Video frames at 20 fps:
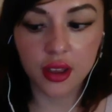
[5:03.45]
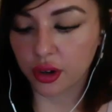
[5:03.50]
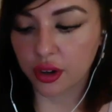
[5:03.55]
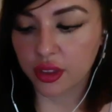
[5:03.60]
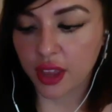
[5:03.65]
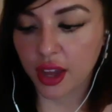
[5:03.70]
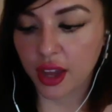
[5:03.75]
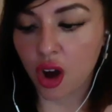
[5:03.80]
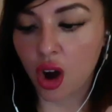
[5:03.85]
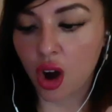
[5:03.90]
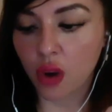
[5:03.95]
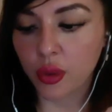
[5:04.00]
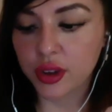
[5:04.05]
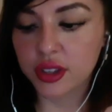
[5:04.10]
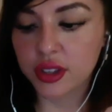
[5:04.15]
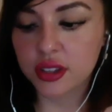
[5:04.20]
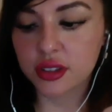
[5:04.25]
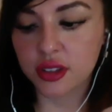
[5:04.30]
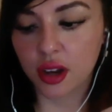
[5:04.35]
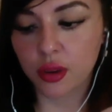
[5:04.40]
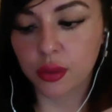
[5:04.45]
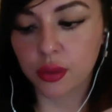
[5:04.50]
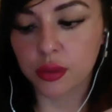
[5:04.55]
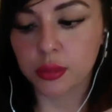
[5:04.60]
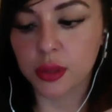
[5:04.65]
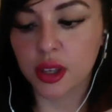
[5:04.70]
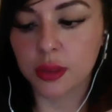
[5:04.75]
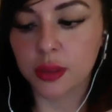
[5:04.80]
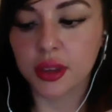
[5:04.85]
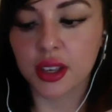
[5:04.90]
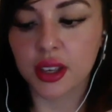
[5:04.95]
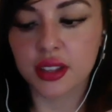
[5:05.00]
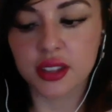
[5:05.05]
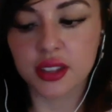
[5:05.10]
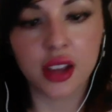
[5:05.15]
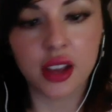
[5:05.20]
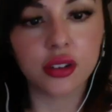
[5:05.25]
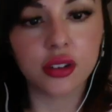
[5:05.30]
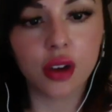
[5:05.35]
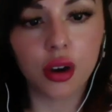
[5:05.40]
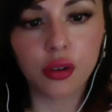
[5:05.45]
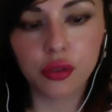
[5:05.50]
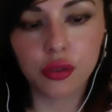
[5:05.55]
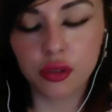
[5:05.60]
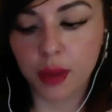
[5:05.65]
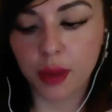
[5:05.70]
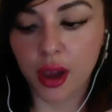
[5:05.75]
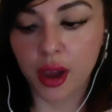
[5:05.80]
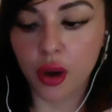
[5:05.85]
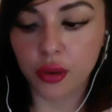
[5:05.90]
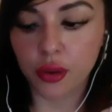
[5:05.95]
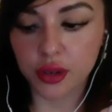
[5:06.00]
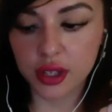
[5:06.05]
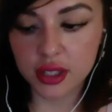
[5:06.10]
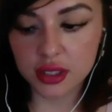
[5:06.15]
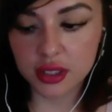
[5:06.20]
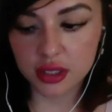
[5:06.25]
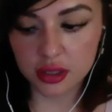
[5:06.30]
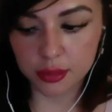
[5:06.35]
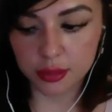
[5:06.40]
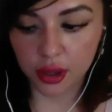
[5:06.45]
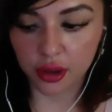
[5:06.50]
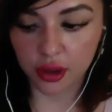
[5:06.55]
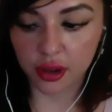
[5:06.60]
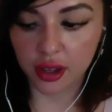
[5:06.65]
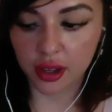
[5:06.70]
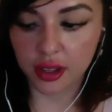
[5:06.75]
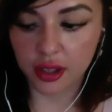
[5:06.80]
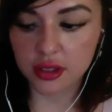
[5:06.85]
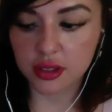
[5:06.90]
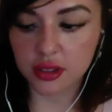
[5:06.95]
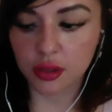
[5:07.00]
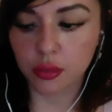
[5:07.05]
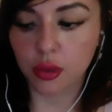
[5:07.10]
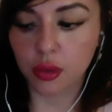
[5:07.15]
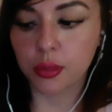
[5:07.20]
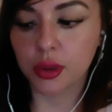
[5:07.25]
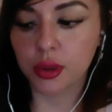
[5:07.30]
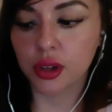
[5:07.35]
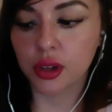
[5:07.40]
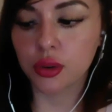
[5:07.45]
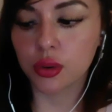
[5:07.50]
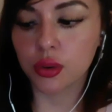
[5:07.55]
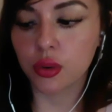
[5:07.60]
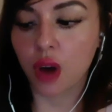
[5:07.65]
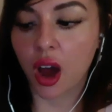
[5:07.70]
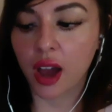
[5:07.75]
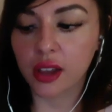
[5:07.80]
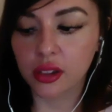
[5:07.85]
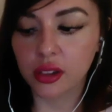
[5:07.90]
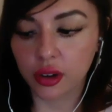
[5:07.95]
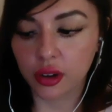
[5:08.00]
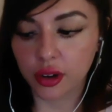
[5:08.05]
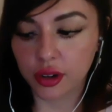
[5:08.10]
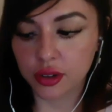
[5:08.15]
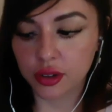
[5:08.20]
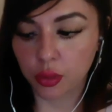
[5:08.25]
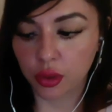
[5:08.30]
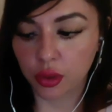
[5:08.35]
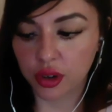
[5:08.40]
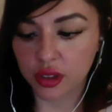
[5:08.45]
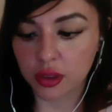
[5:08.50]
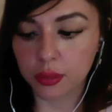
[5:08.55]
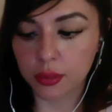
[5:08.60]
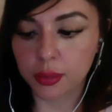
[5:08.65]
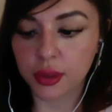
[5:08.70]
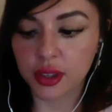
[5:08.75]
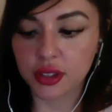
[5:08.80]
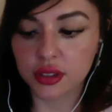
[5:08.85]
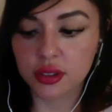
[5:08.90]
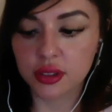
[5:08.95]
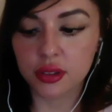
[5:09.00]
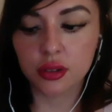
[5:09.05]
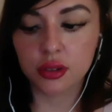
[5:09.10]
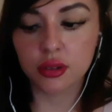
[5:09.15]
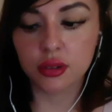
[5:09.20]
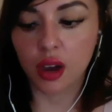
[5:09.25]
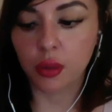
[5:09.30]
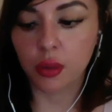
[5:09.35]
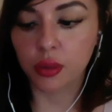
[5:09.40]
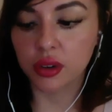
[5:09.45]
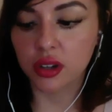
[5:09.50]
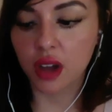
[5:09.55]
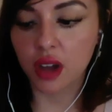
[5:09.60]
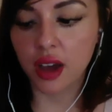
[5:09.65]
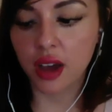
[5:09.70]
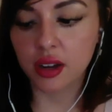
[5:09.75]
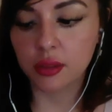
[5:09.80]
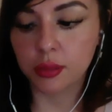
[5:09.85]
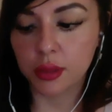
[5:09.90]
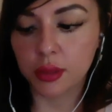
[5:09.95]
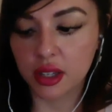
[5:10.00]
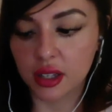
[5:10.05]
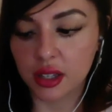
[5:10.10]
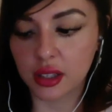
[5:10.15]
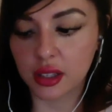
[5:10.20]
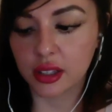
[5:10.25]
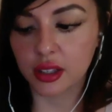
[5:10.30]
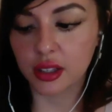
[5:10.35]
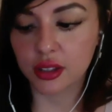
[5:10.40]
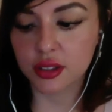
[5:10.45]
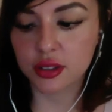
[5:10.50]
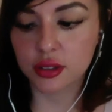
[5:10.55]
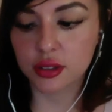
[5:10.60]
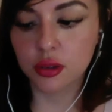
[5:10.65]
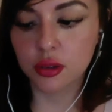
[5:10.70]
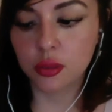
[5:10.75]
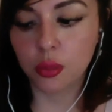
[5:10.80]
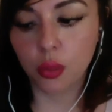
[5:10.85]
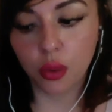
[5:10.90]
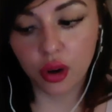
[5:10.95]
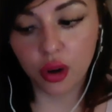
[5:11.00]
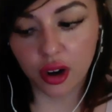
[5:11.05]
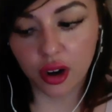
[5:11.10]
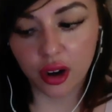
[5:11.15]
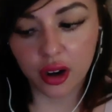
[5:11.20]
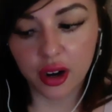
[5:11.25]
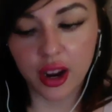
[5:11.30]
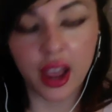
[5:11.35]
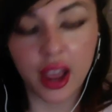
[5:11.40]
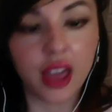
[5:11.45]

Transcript: That always stuck with me because I know from my own experience, the women who I learned were in the biz too, I would not immediately assume were.